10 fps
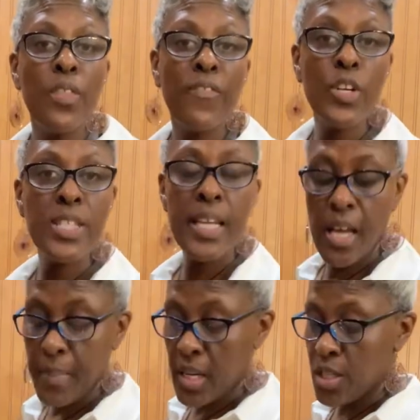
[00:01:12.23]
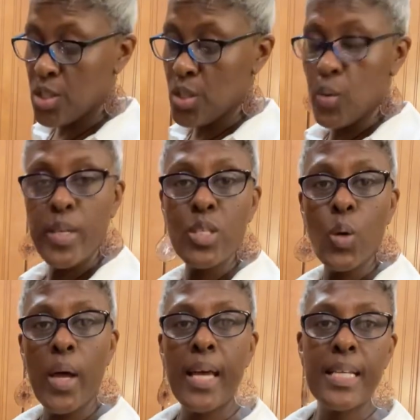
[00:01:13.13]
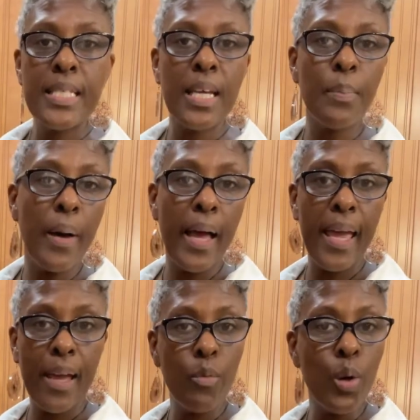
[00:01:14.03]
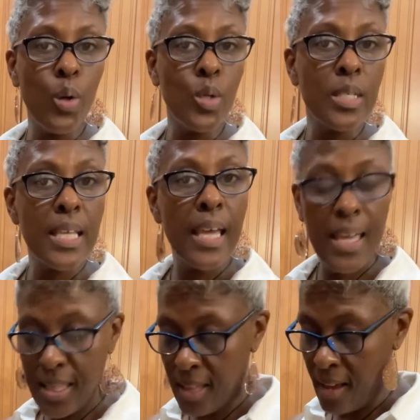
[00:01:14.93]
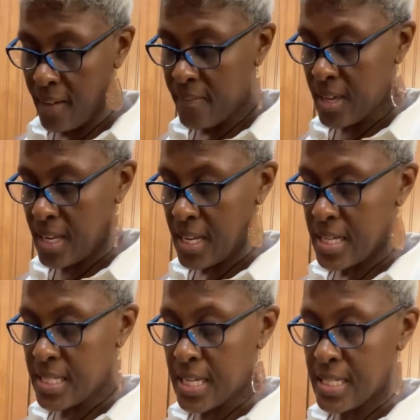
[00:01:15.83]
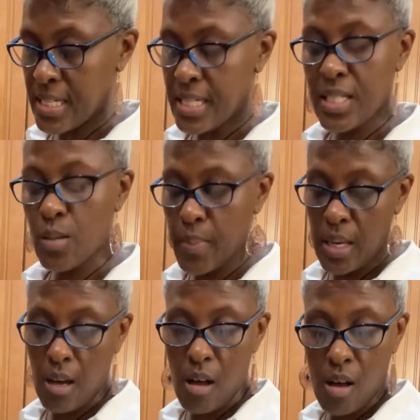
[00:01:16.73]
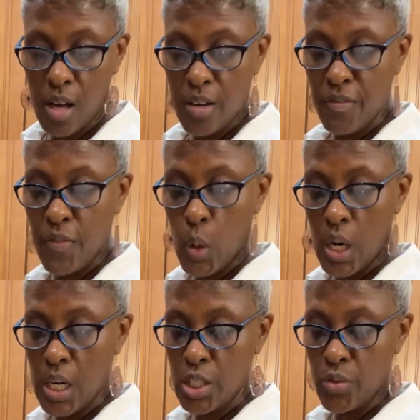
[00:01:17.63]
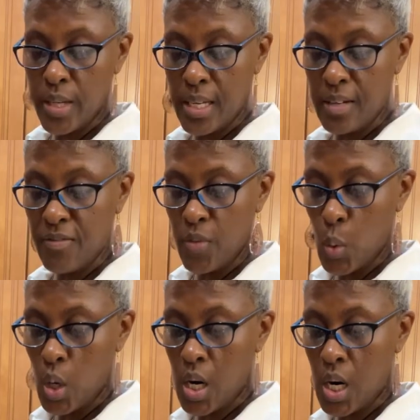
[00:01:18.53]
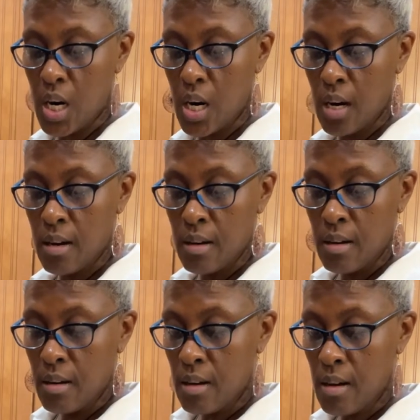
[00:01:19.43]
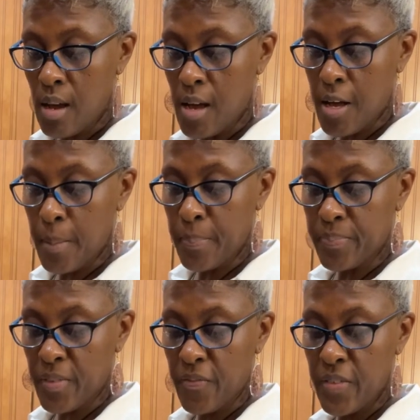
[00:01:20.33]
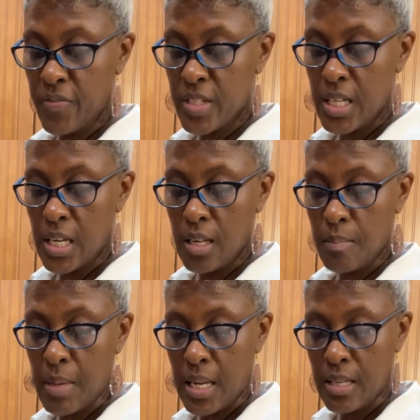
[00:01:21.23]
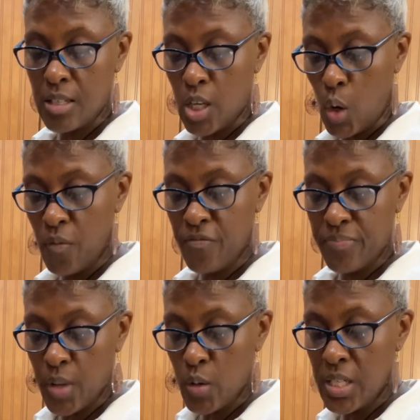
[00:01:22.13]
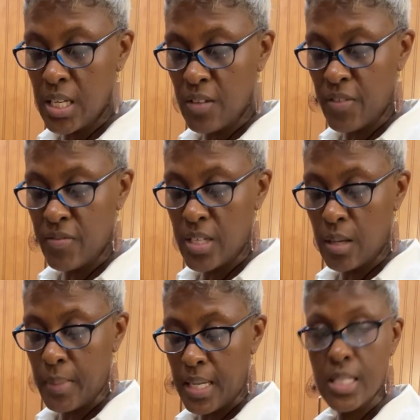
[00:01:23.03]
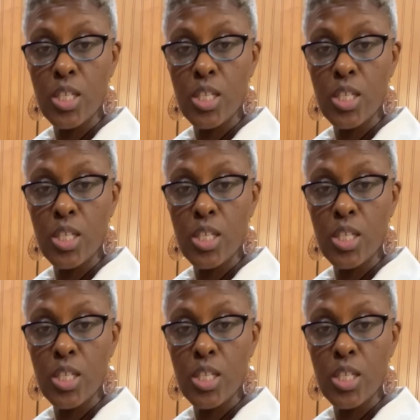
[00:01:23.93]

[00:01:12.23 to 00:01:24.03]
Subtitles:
First thing I'm going to do is go ahead and stick my egg rolls in the oven. It says it needs to be on 400 for 15 minutes, 13 to 15 minutes.